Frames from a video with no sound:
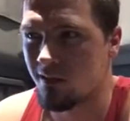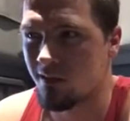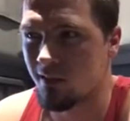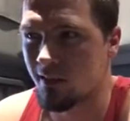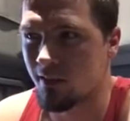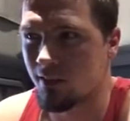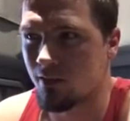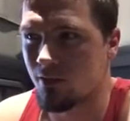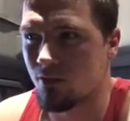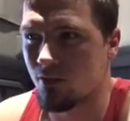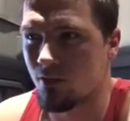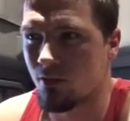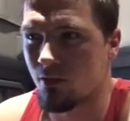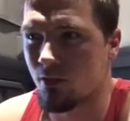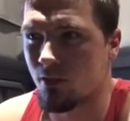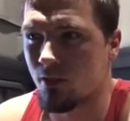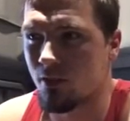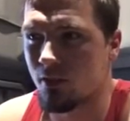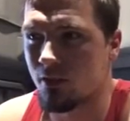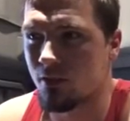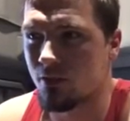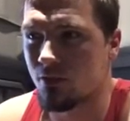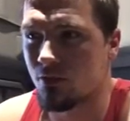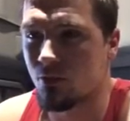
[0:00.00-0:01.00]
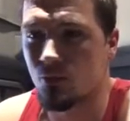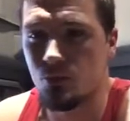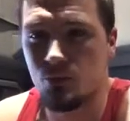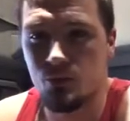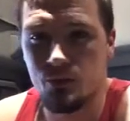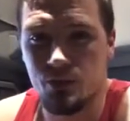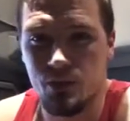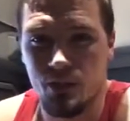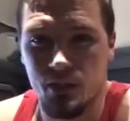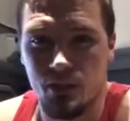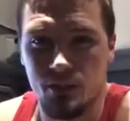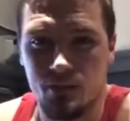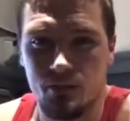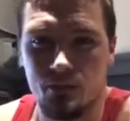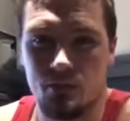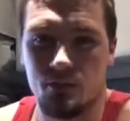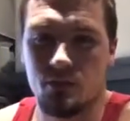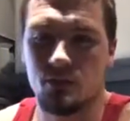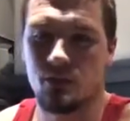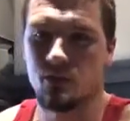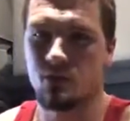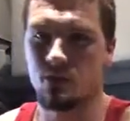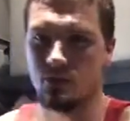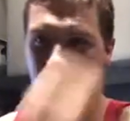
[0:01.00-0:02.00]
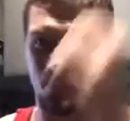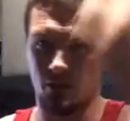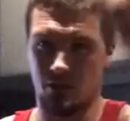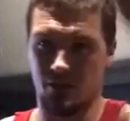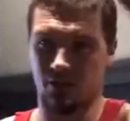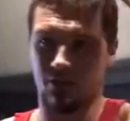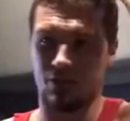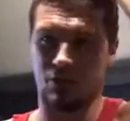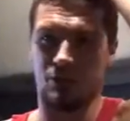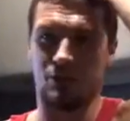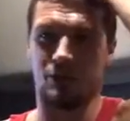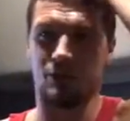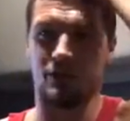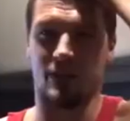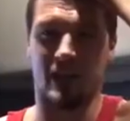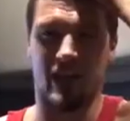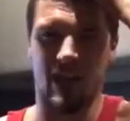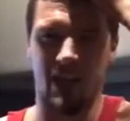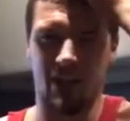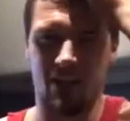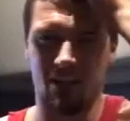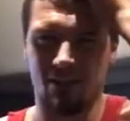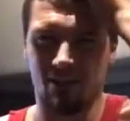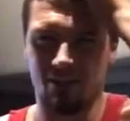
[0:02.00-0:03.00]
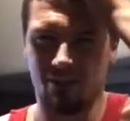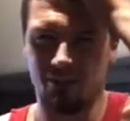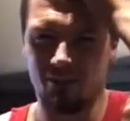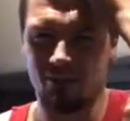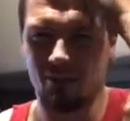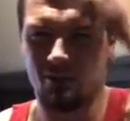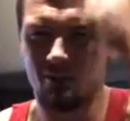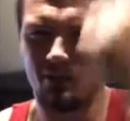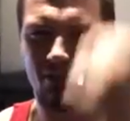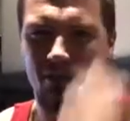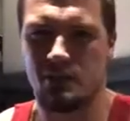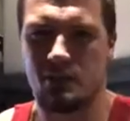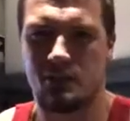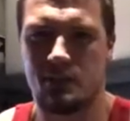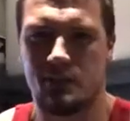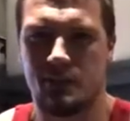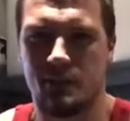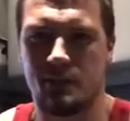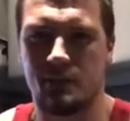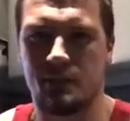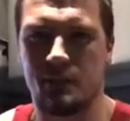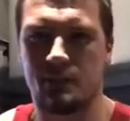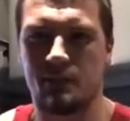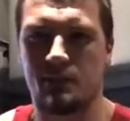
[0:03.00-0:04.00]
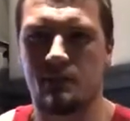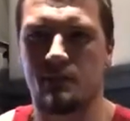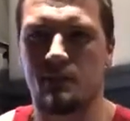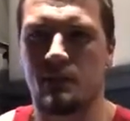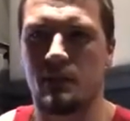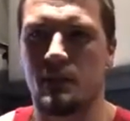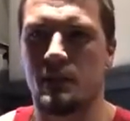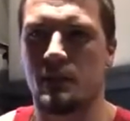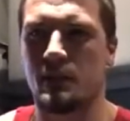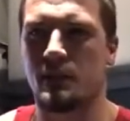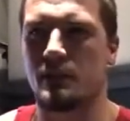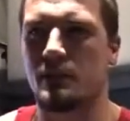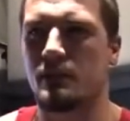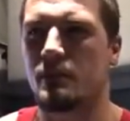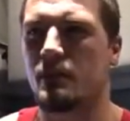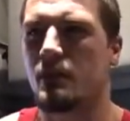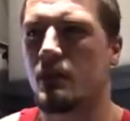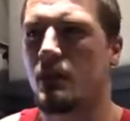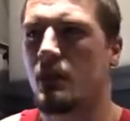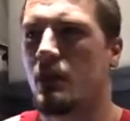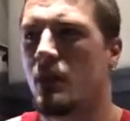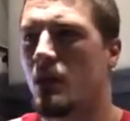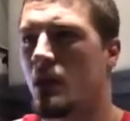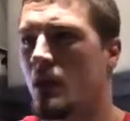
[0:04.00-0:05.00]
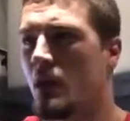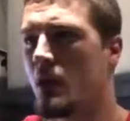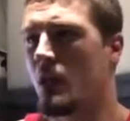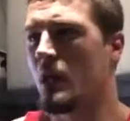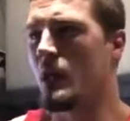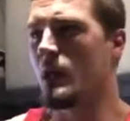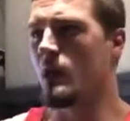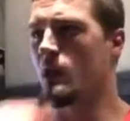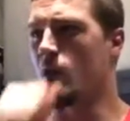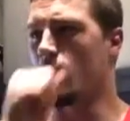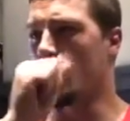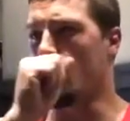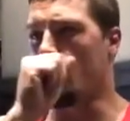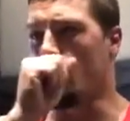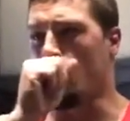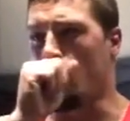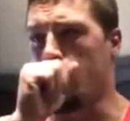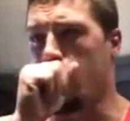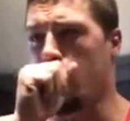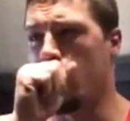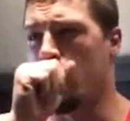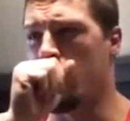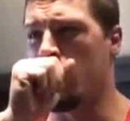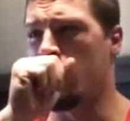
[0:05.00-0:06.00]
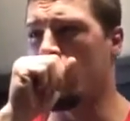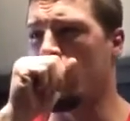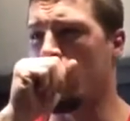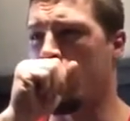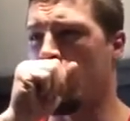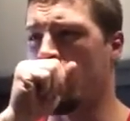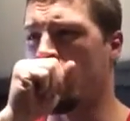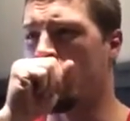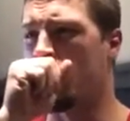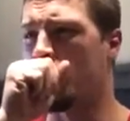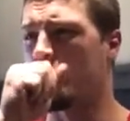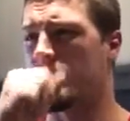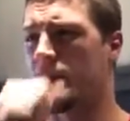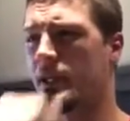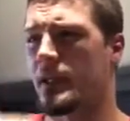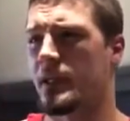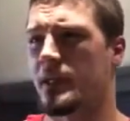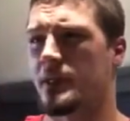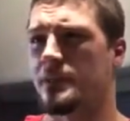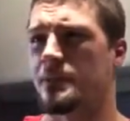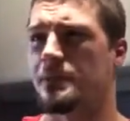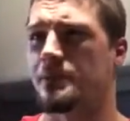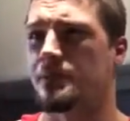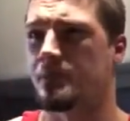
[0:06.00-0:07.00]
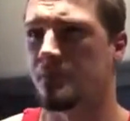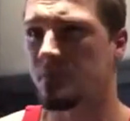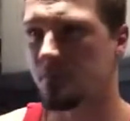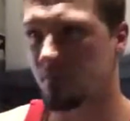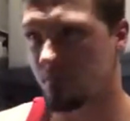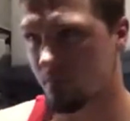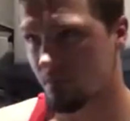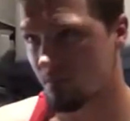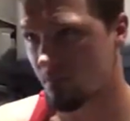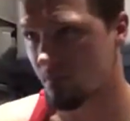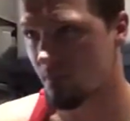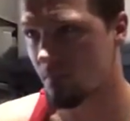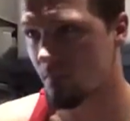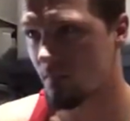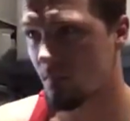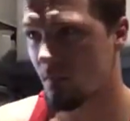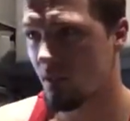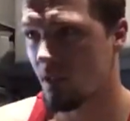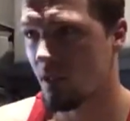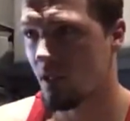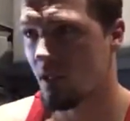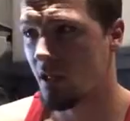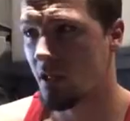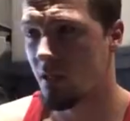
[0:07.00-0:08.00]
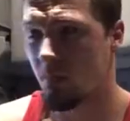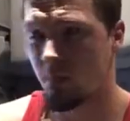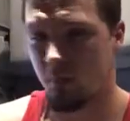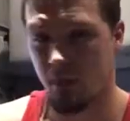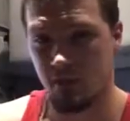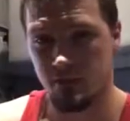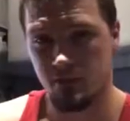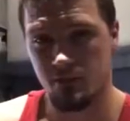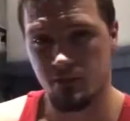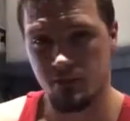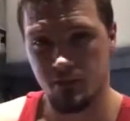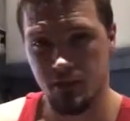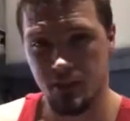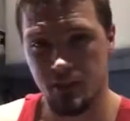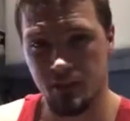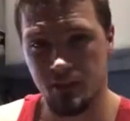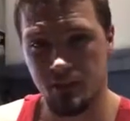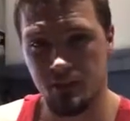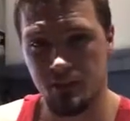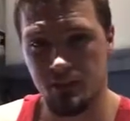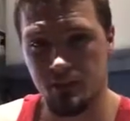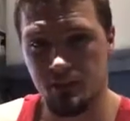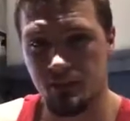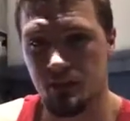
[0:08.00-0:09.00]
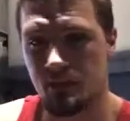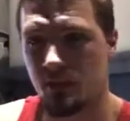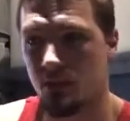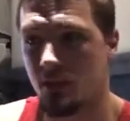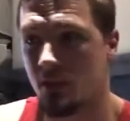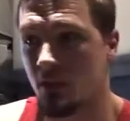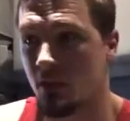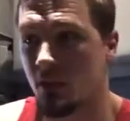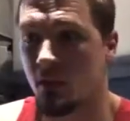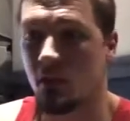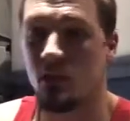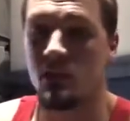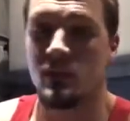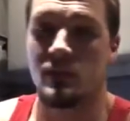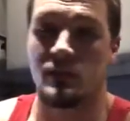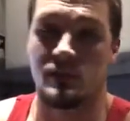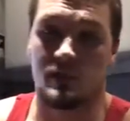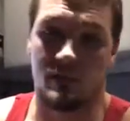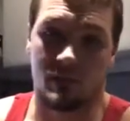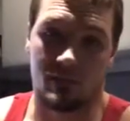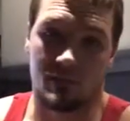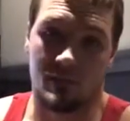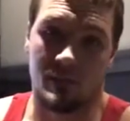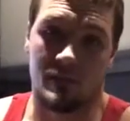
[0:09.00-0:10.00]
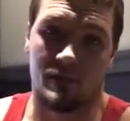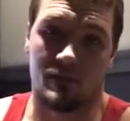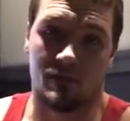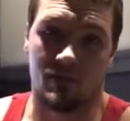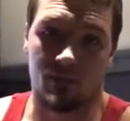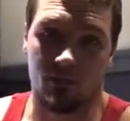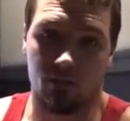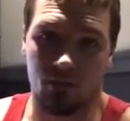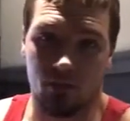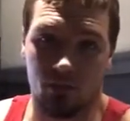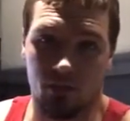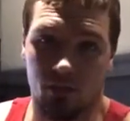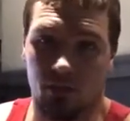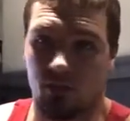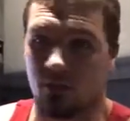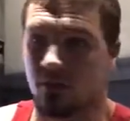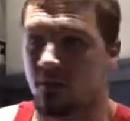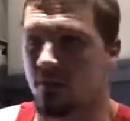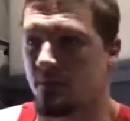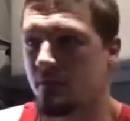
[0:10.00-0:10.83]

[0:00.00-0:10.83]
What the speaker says: I think it's 32 cents, 32.5, I think is what it is. And then Pennsylvania is expensive as shit.